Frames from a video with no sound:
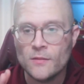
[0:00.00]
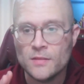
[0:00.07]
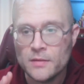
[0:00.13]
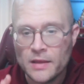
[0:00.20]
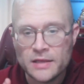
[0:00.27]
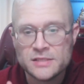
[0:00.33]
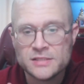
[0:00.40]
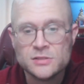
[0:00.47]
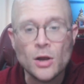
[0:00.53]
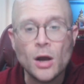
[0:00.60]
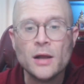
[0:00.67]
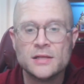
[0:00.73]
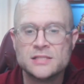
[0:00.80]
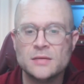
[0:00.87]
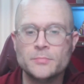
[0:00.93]
it's not
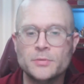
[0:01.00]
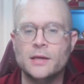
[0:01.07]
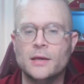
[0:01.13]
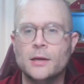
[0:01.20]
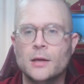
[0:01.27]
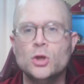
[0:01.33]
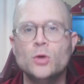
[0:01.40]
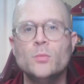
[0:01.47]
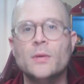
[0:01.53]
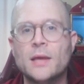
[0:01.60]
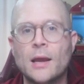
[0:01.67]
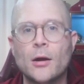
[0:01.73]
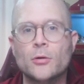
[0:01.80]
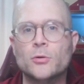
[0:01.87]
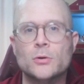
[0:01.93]
simply human
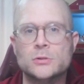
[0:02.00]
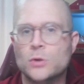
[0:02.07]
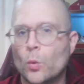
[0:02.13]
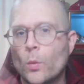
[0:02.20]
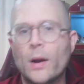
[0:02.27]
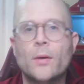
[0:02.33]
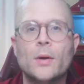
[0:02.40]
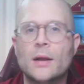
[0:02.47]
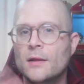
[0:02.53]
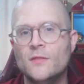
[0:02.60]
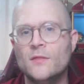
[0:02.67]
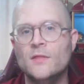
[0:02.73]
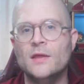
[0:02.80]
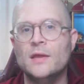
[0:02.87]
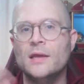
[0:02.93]
characters wearing
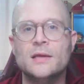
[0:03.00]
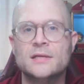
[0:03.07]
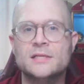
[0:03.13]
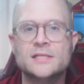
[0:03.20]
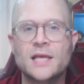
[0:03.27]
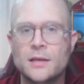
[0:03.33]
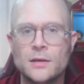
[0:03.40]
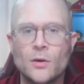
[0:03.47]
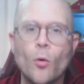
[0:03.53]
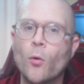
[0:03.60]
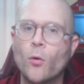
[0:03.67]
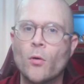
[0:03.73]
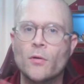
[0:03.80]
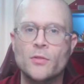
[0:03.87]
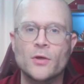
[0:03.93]
the skin
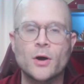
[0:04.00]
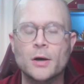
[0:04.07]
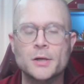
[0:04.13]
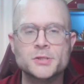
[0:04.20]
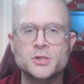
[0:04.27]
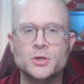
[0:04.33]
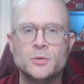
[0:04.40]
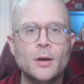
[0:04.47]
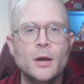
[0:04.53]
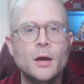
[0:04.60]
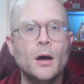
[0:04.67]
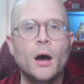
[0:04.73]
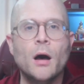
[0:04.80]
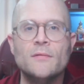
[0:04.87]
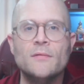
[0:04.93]
or the costume
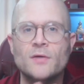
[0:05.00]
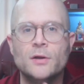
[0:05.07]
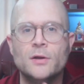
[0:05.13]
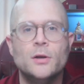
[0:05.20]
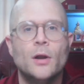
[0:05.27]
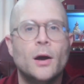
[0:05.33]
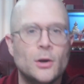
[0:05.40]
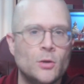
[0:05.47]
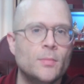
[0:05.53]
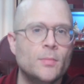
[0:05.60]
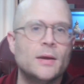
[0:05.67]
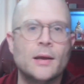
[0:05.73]
of a non-human character,